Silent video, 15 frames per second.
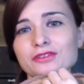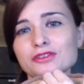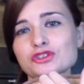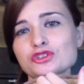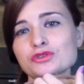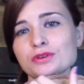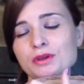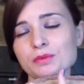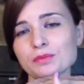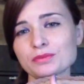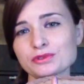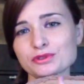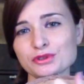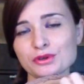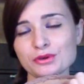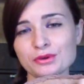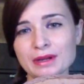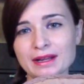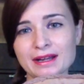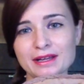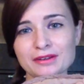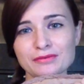the trip, so
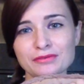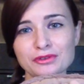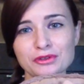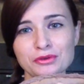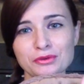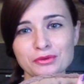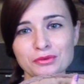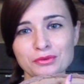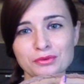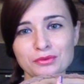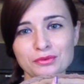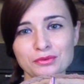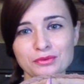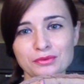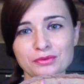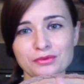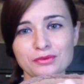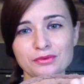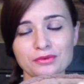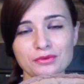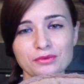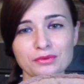I kind of knew
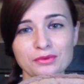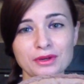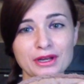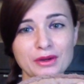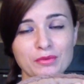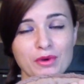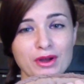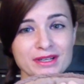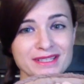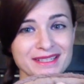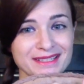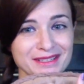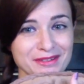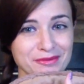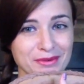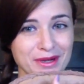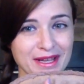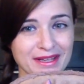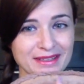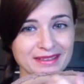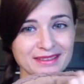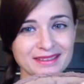what I wanted when
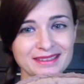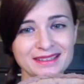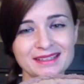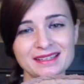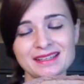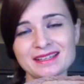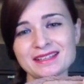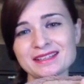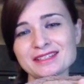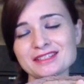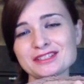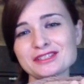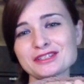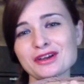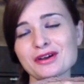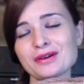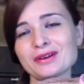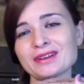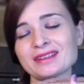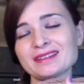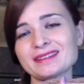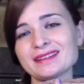I
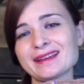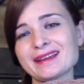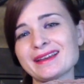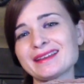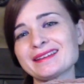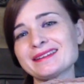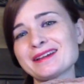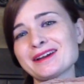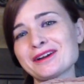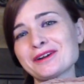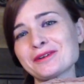saw it, and